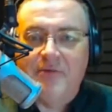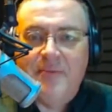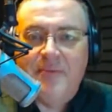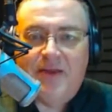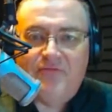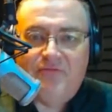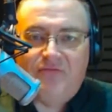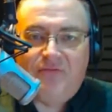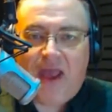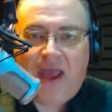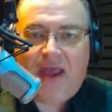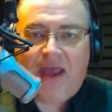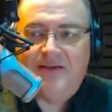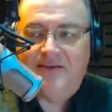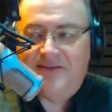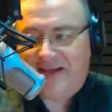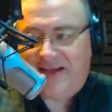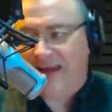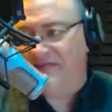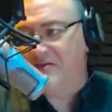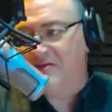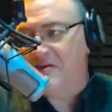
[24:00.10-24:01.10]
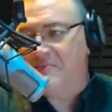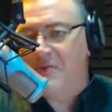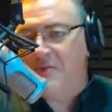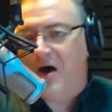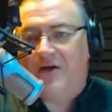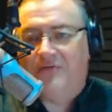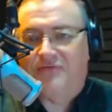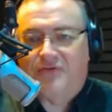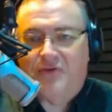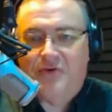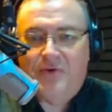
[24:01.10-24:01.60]
government van,
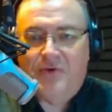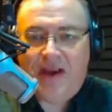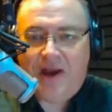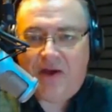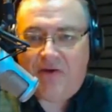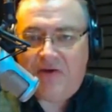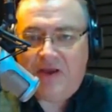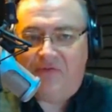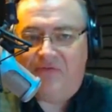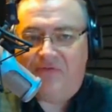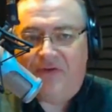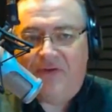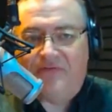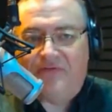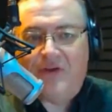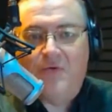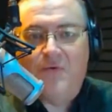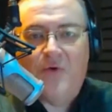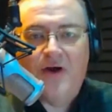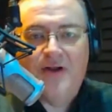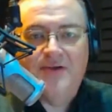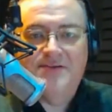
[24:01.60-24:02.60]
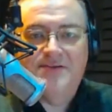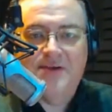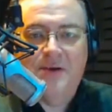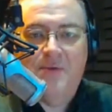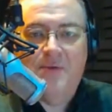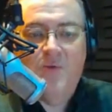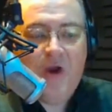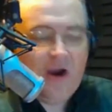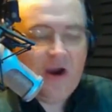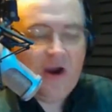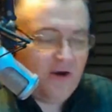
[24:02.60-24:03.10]
take them off to Area
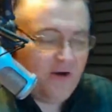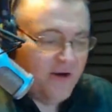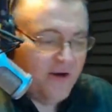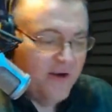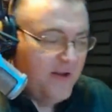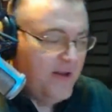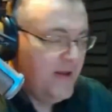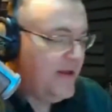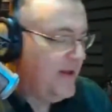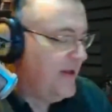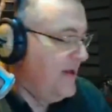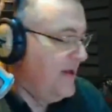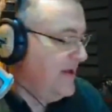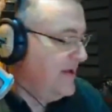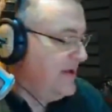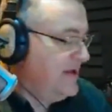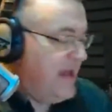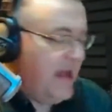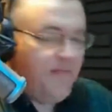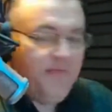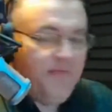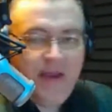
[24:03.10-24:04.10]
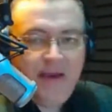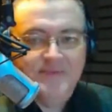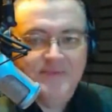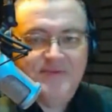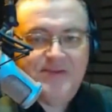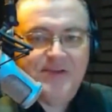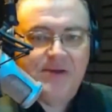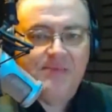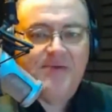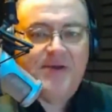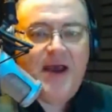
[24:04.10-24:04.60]
51 somewhere,
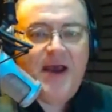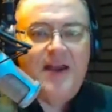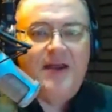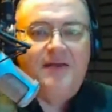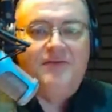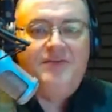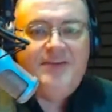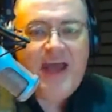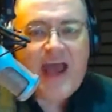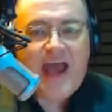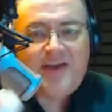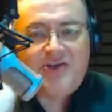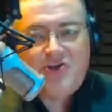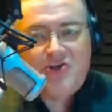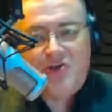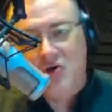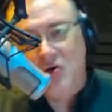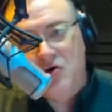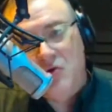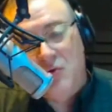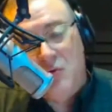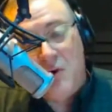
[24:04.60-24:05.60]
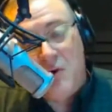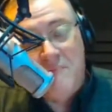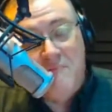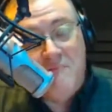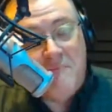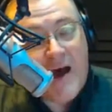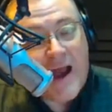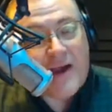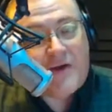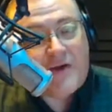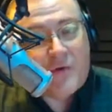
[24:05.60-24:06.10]
give them some kind of
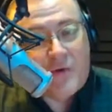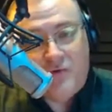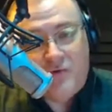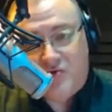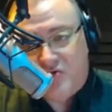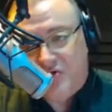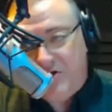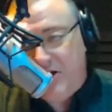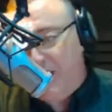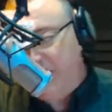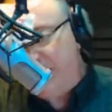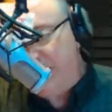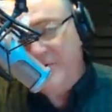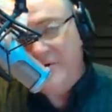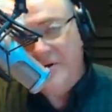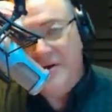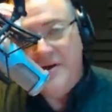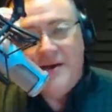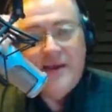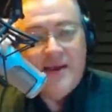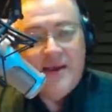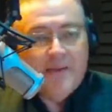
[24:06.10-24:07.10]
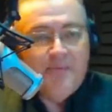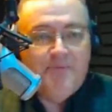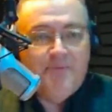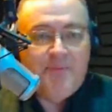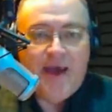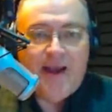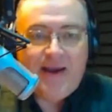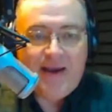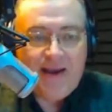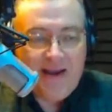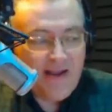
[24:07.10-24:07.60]
tattoo or microchip
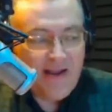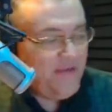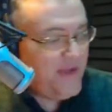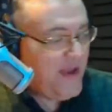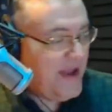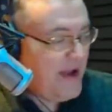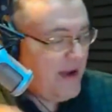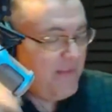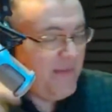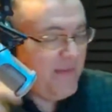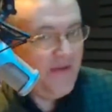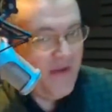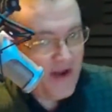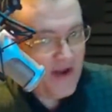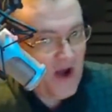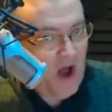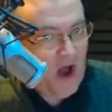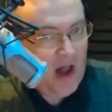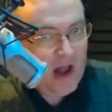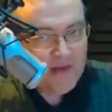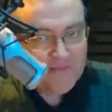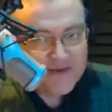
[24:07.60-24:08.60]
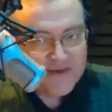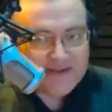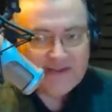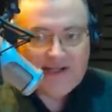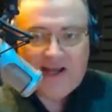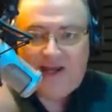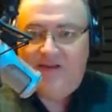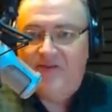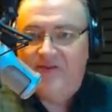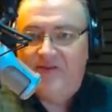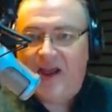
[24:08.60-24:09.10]
embedded in them, and then
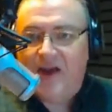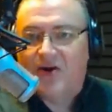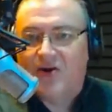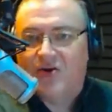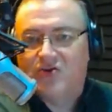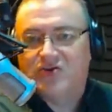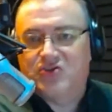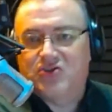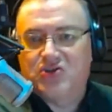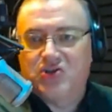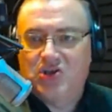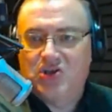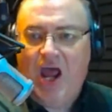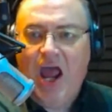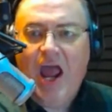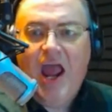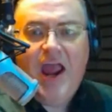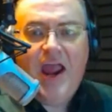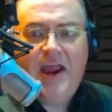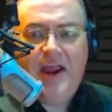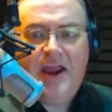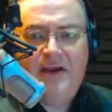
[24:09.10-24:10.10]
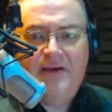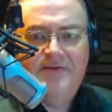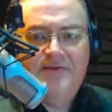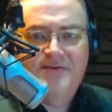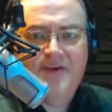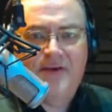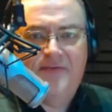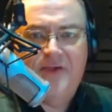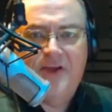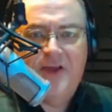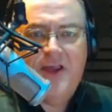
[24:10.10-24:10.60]
all of a sudden they are
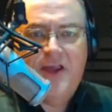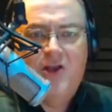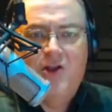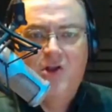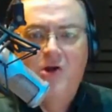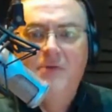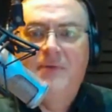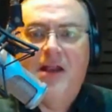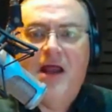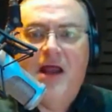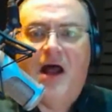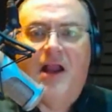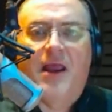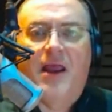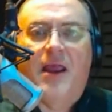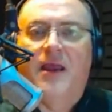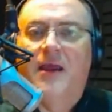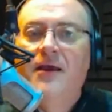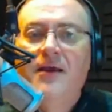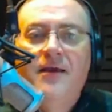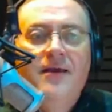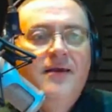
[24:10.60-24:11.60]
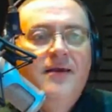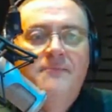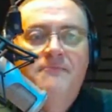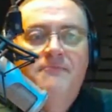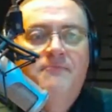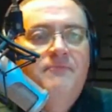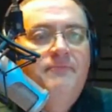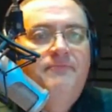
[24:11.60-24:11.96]
slaves of the Illuminati.